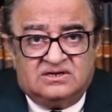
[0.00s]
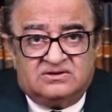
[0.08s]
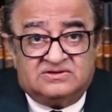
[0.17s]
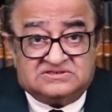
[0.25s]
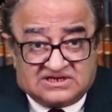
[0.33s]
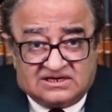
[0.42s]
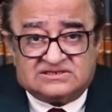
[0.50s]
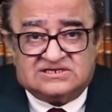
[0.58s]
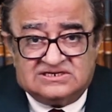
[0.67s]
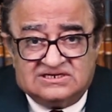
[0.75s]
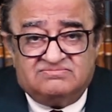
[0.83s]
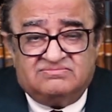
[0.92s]

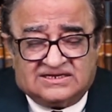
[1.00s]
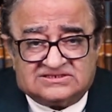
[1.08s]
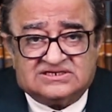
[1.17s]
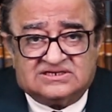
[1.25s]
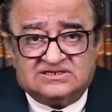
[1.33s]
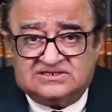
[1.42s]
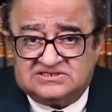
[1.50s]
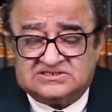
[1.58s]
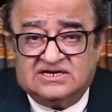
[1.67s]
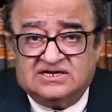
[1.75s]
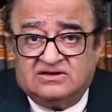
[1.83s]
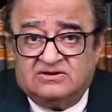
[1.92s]
resulted in massacres.
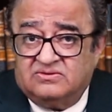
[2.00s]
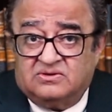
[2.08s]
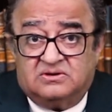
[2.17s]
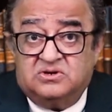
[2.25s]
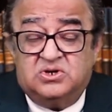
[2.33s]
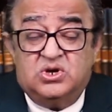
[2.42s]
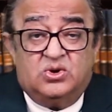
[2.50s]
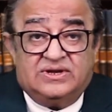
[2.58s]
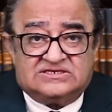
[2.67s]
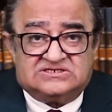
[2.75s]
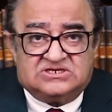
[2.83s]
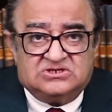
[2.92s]
No
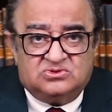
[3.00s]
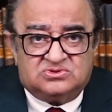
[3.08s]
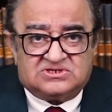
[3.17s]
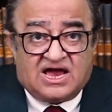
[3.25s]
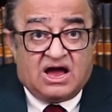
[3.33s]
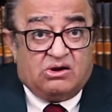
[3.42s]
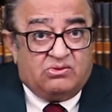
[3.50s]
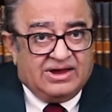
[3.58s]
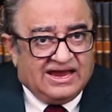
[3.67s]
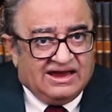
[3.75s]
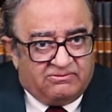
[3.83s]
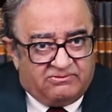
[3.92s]
excuse.
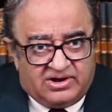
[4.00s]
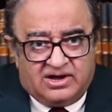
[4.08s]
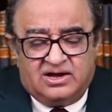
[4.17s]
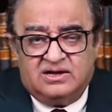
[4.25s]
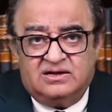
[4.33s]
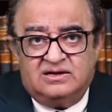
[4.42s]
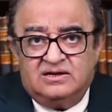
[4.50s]
However,